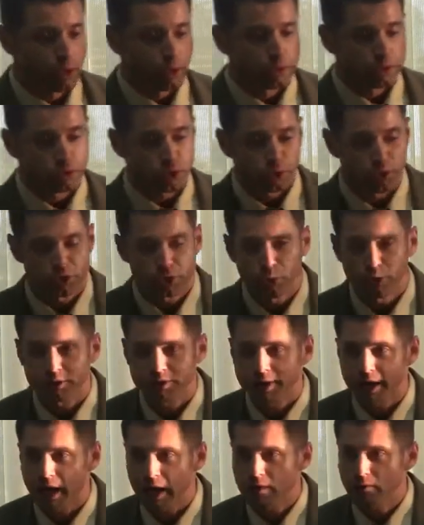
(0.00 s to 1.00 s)
So this works
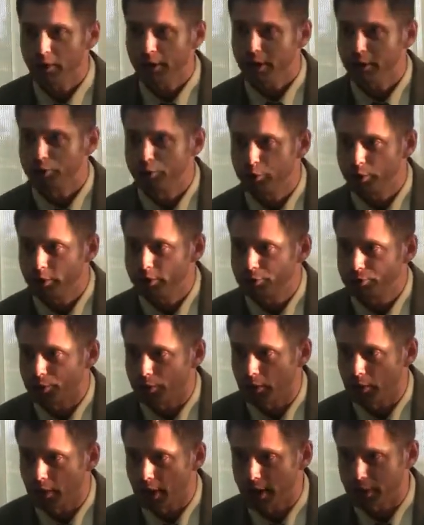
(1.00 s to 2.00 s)
kind of like a
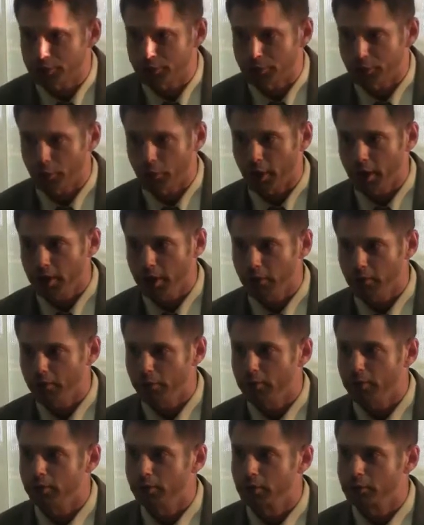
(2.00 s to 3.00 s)
judicial election, right?
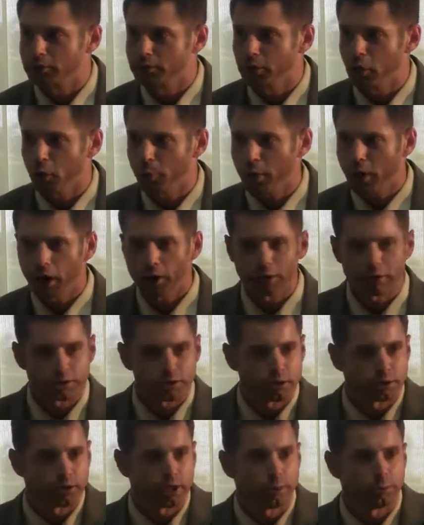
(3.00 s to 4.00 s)
And there's no
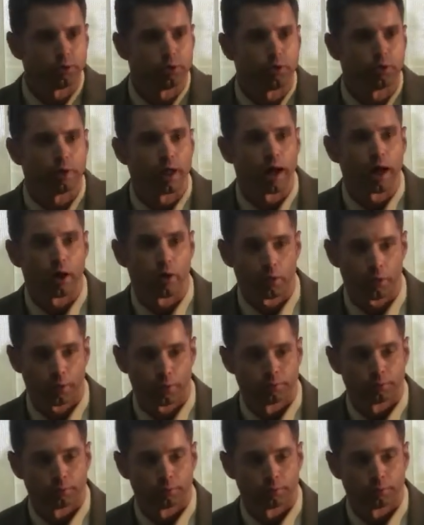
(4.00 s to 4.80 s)
partisan label allowed.